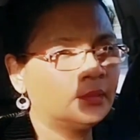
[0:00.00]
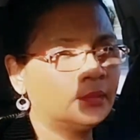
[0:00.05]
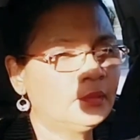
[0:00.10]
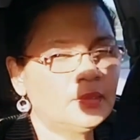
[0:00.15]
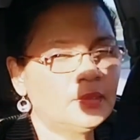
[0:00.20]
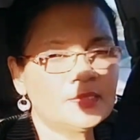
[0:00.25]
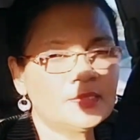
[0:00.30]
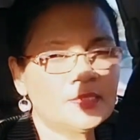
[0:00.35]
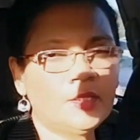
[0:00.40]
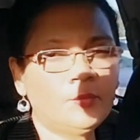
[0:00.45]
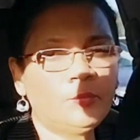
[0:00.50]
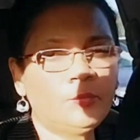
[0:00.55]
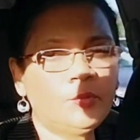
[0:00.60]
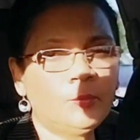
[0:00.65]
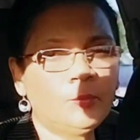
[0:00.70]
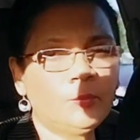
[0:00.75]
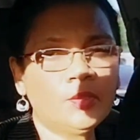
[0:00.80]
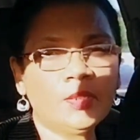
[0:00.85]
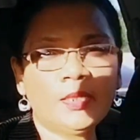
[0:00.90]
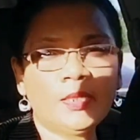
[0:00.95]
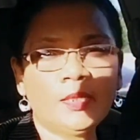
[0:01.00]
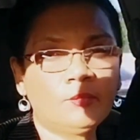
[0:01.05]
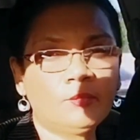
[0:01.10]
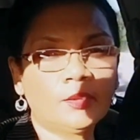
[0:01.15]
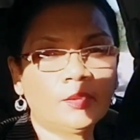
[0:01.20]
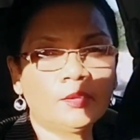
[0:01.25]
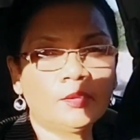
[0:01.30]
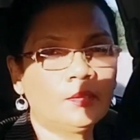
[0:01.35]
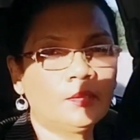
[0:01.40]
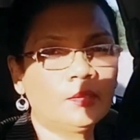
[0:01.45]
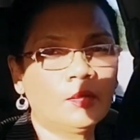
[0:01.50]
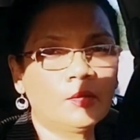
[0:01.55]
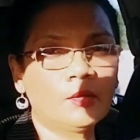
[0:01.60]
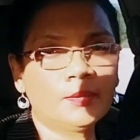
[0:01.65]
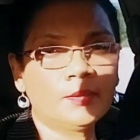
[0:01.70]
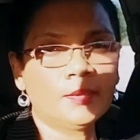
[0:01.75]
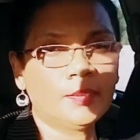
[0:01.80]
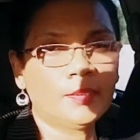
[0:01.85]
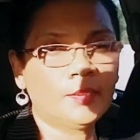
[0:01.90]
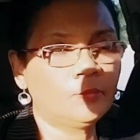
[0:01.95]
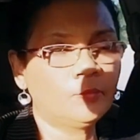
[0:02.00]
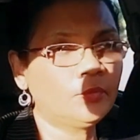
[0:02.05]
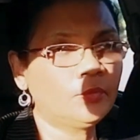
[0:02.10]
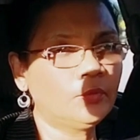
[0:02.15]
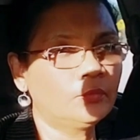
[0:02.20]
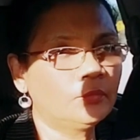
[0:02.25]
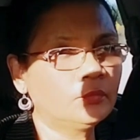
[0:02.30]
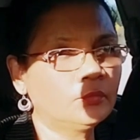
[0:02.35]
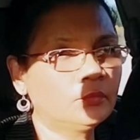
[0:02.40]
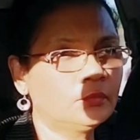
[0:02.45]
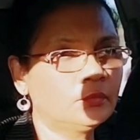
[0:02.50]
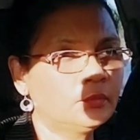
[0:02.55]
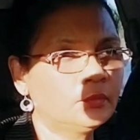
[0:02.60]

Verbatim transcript: the same people you help not are not going to help you.